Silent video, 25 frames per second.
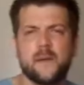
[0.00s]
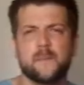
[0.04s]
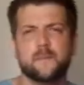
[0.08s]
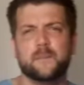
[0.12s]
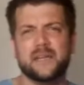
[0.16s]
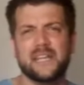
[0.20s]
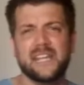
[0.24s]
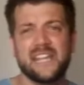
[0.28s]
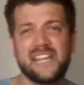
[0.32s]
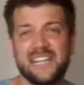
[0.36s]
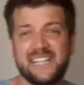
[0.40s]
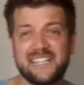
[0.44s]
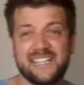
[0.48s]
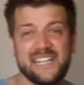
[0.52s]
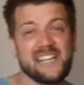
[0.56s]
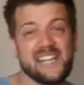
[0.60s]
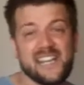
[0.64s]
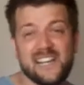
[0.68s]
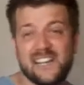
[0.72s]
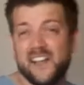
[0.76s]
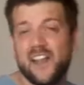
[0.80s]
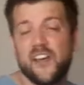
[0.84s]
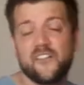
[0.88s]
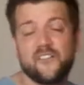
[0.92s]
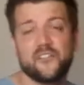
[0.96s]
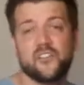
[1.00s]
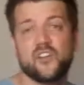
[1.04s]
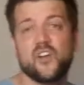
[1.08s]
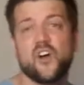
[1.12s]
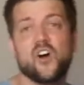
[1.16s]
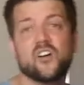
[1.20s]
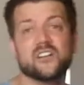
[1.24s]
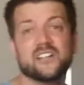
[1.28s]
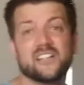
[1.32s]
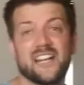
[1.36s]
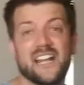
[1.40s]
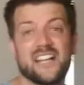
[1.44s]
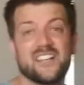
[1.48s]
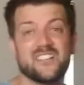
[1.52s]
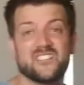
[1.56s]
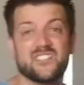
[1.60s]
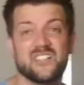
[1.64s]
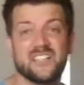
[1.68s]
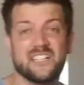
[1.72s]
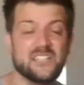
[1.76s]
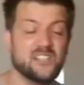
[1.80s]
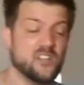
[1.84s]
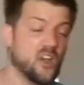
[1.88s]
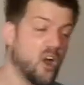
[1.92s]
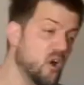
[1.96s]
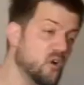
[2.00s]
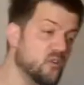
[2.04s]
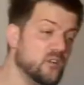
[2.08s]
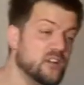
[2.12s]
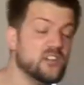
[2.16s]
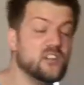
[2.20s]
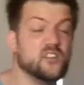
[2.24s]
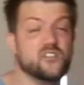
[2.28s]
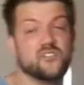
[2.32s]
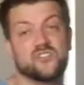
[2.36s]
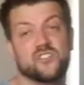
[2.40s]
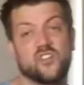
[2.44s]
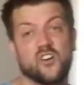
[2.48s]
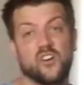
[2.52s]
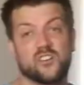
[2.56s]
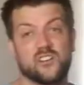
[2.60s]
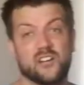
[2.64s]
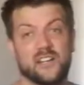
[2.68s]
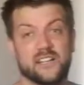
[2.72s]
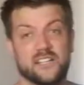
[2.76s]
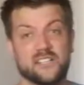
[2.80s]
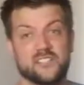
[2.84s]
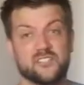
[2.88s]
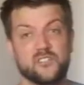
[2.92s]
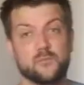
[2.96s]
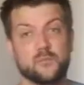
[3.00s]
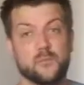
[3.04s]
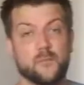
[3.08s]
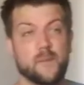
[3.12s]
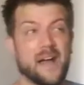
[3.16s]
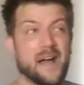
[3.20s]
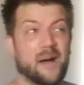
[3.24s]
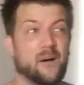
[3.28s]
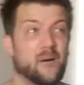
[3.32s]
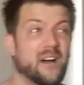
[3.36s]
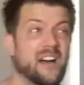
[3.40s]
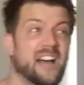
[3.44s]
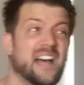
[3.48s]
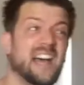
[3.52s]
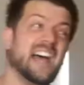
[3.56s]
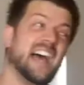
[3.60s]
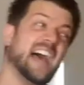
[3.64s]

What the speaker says: but he didn't love God and actually only used God like a superpower,